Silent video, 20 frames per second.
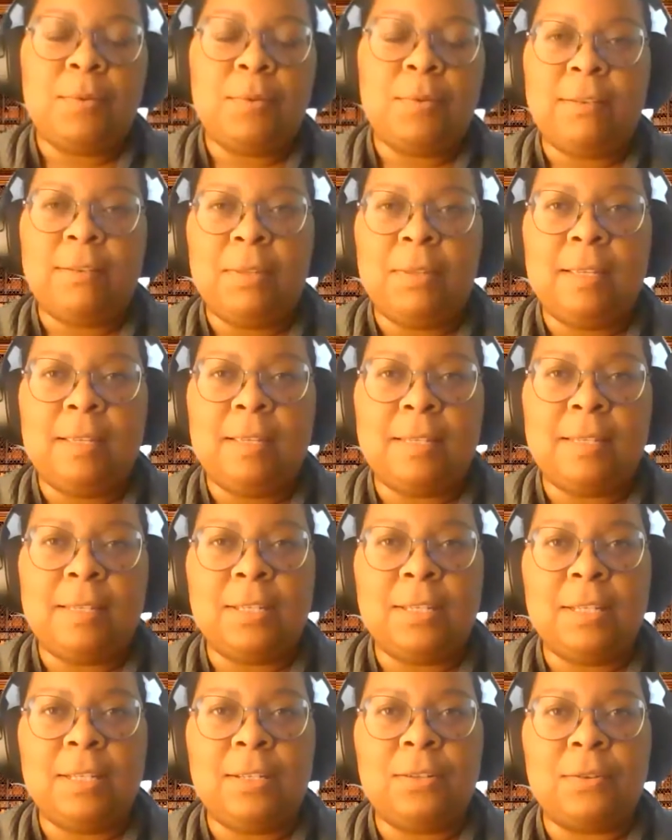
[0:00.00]
I'm the
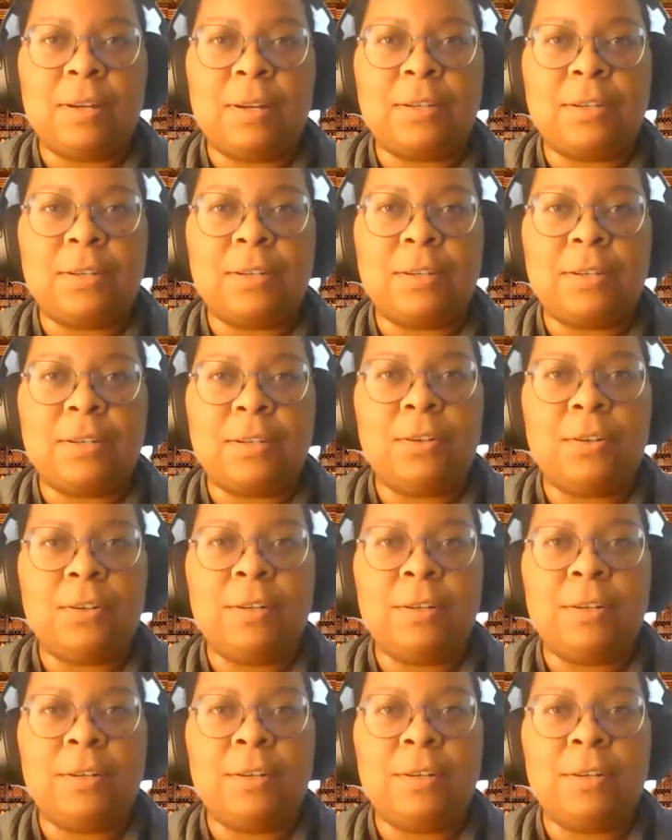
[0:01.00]
Assistant Director